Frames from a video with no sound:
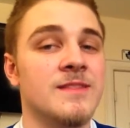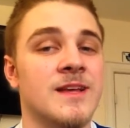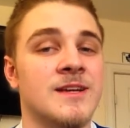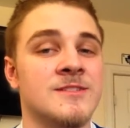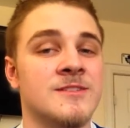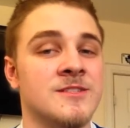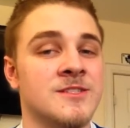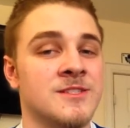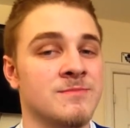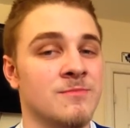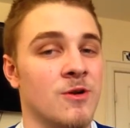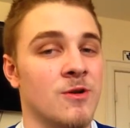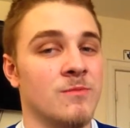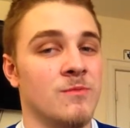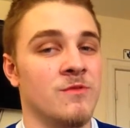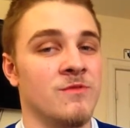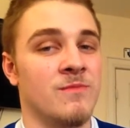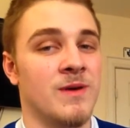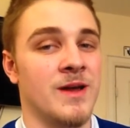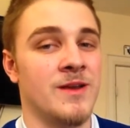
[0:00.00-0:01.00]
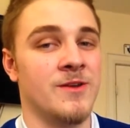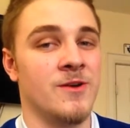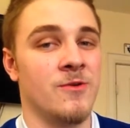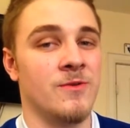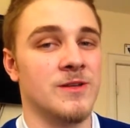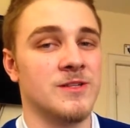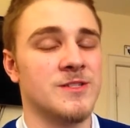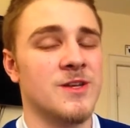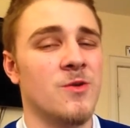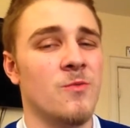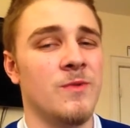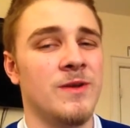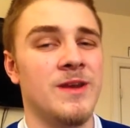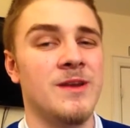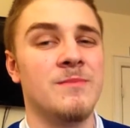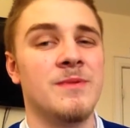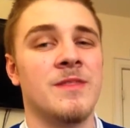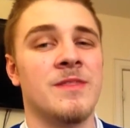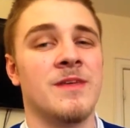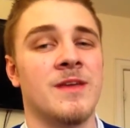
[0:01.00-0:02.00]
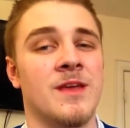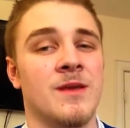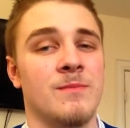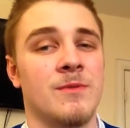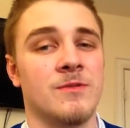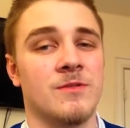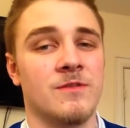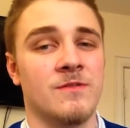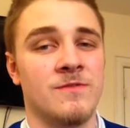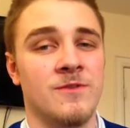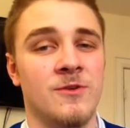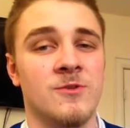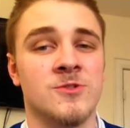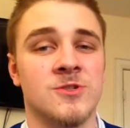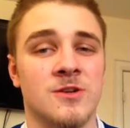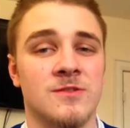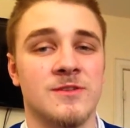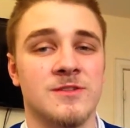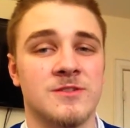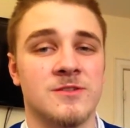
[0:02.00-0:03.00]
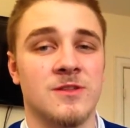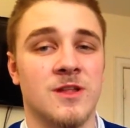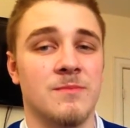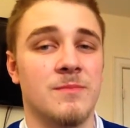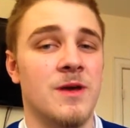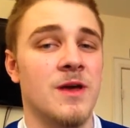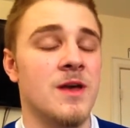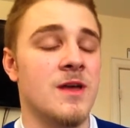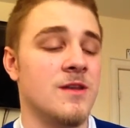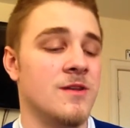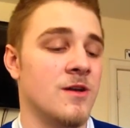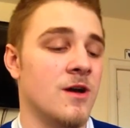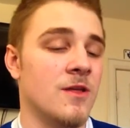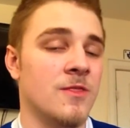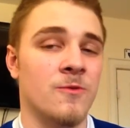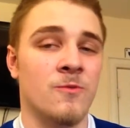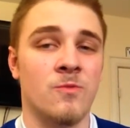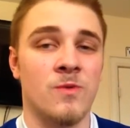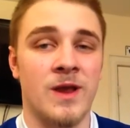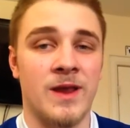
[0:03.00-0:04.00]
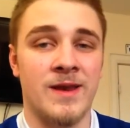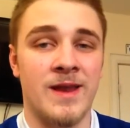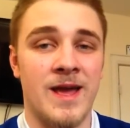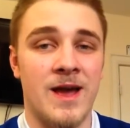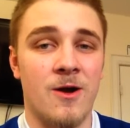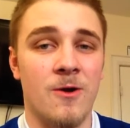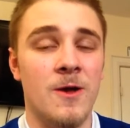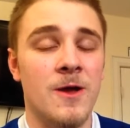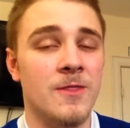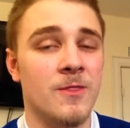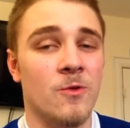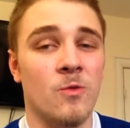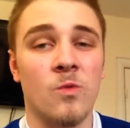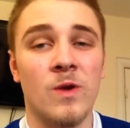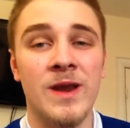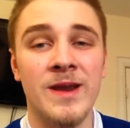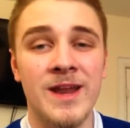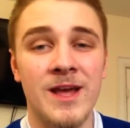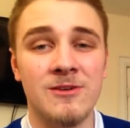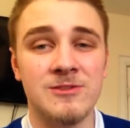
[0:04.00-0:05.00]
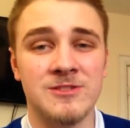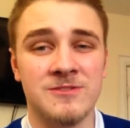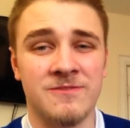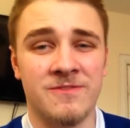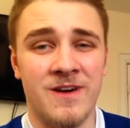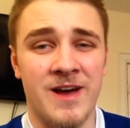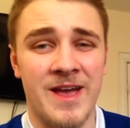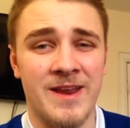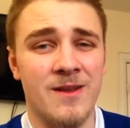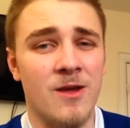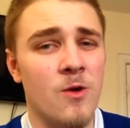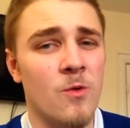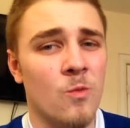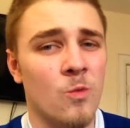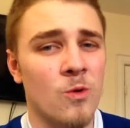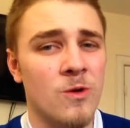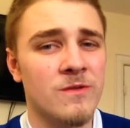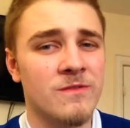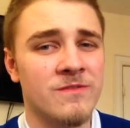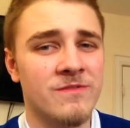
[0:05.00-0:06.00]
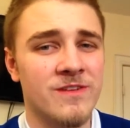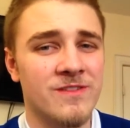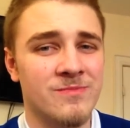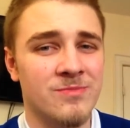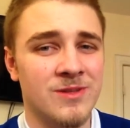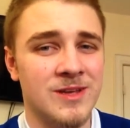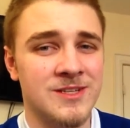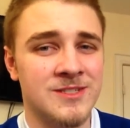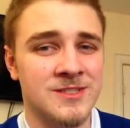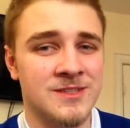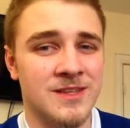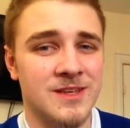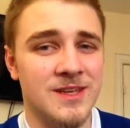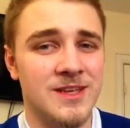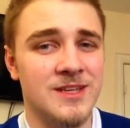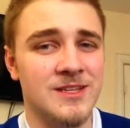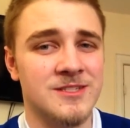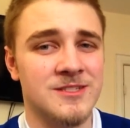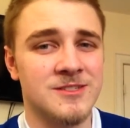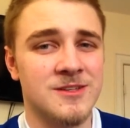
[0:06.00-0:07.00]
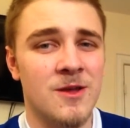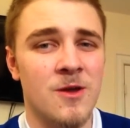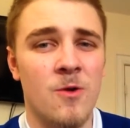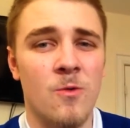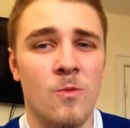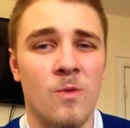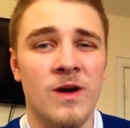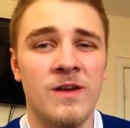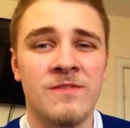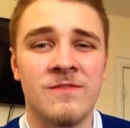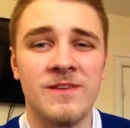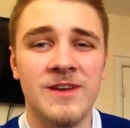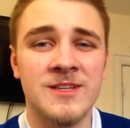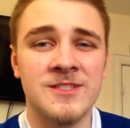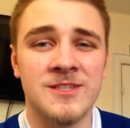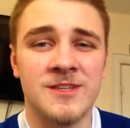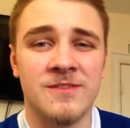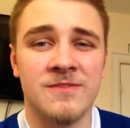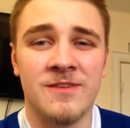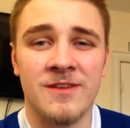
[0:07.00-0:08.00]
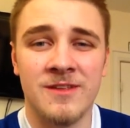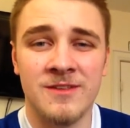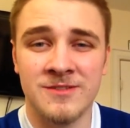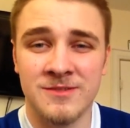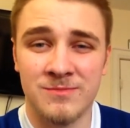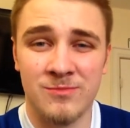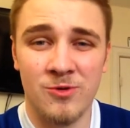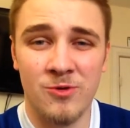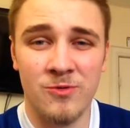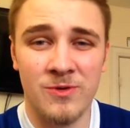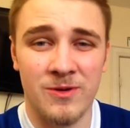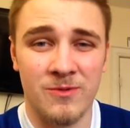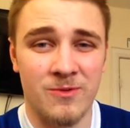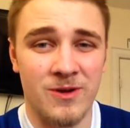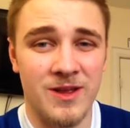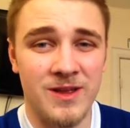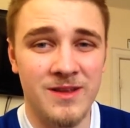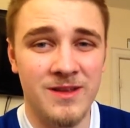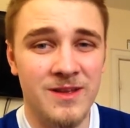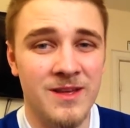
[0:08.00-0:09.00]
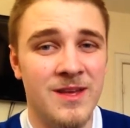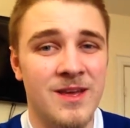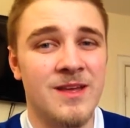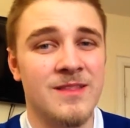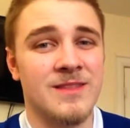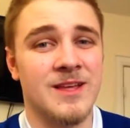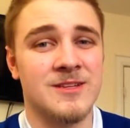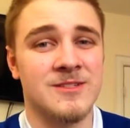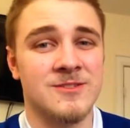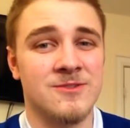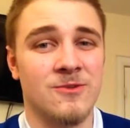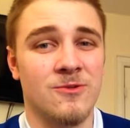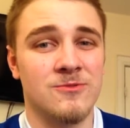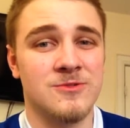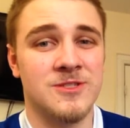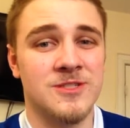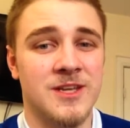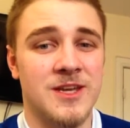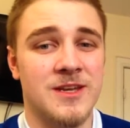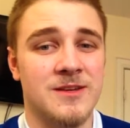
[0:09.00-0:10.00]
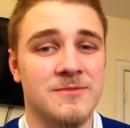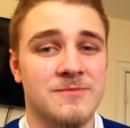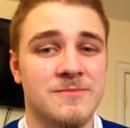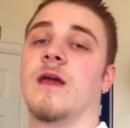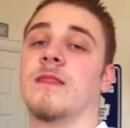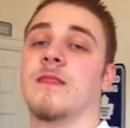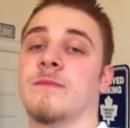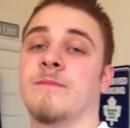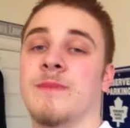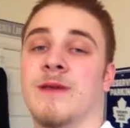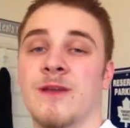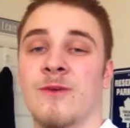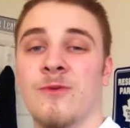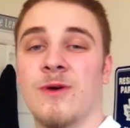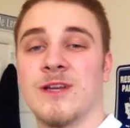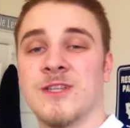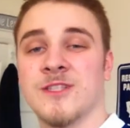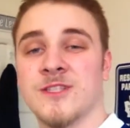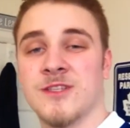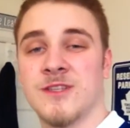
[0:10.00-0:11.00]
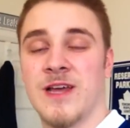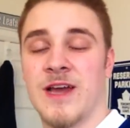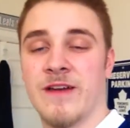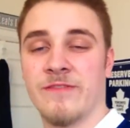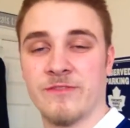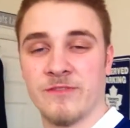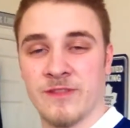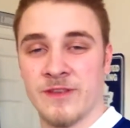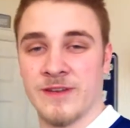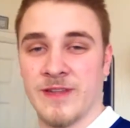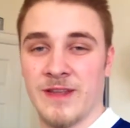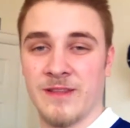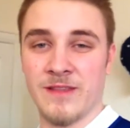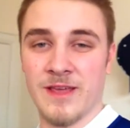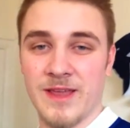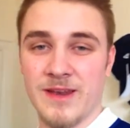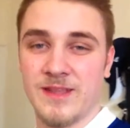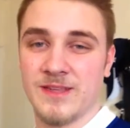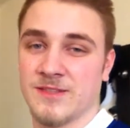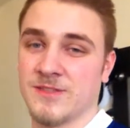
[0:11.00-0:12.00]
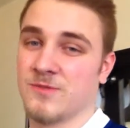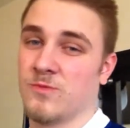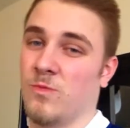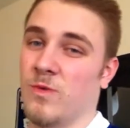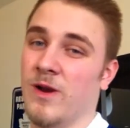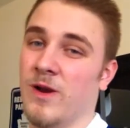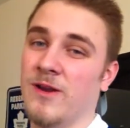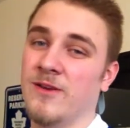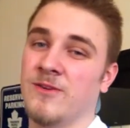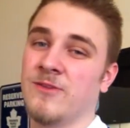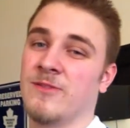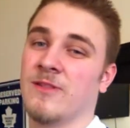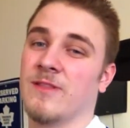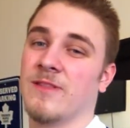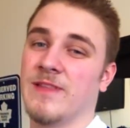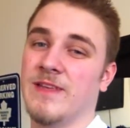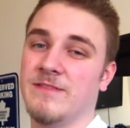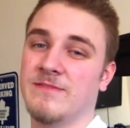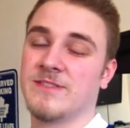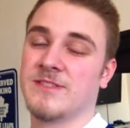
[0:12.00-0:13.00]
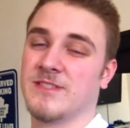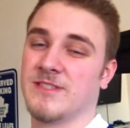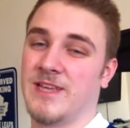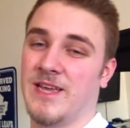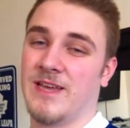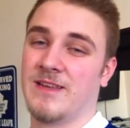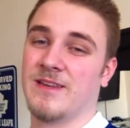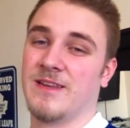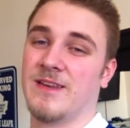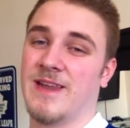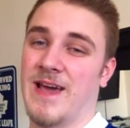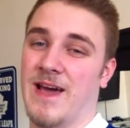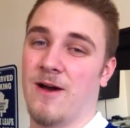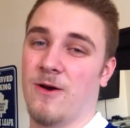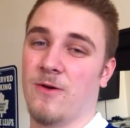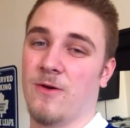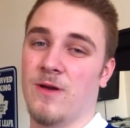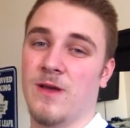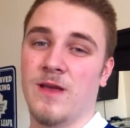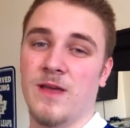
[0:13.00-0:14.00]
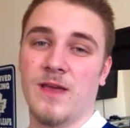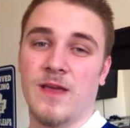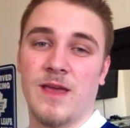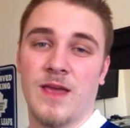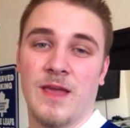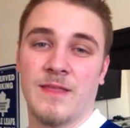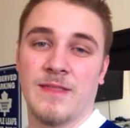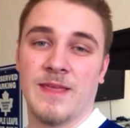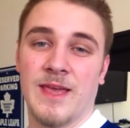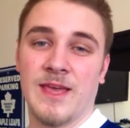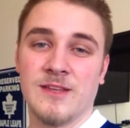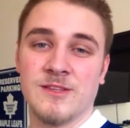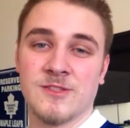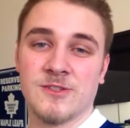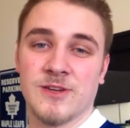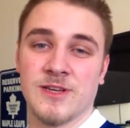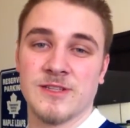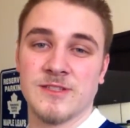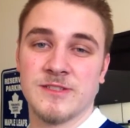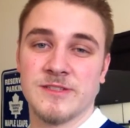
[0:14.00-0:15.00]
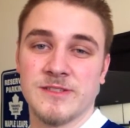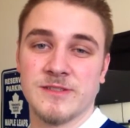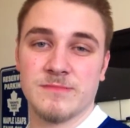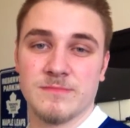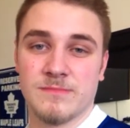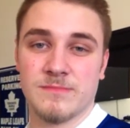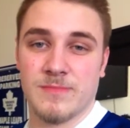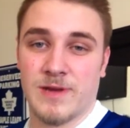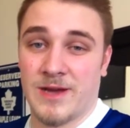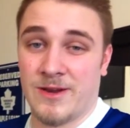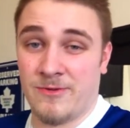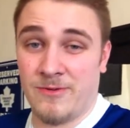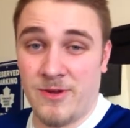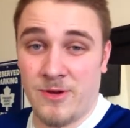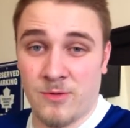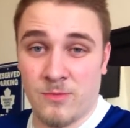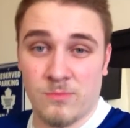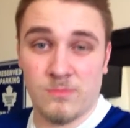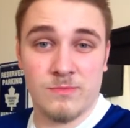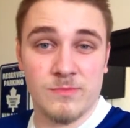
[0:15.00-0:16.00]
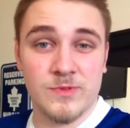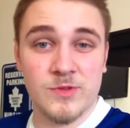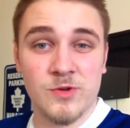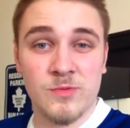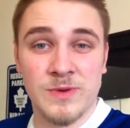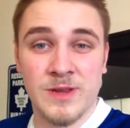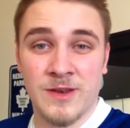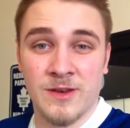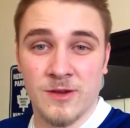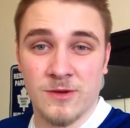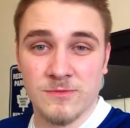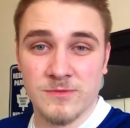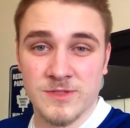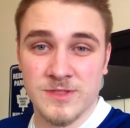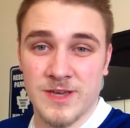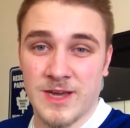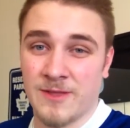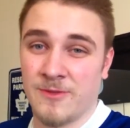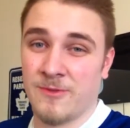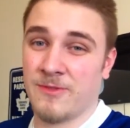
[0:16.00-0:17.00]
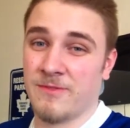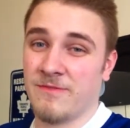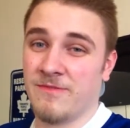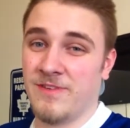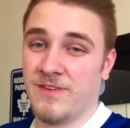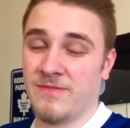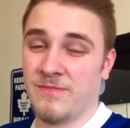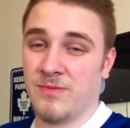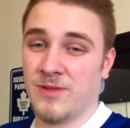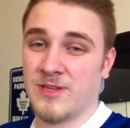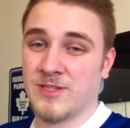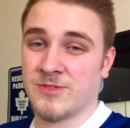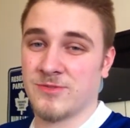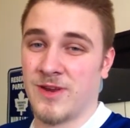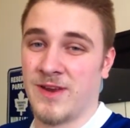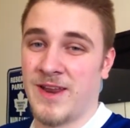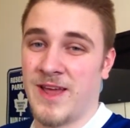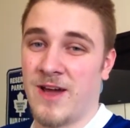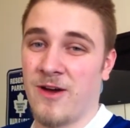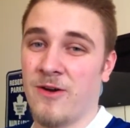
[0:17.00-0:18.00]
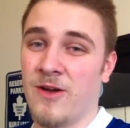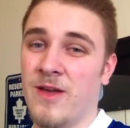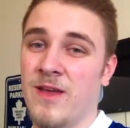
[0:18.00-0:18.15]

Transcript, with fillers: That's a smart move by Nonis. We need to be thinking about the future of this club, not the right now. The right now is fine. We're in fifth place in the East. Why fix it if it isn't broken, right? That's the old saying. And the big question after the deadline is where do the Leafs stand now? And the answer is I don't know. Nobody knows other than fifth place right now.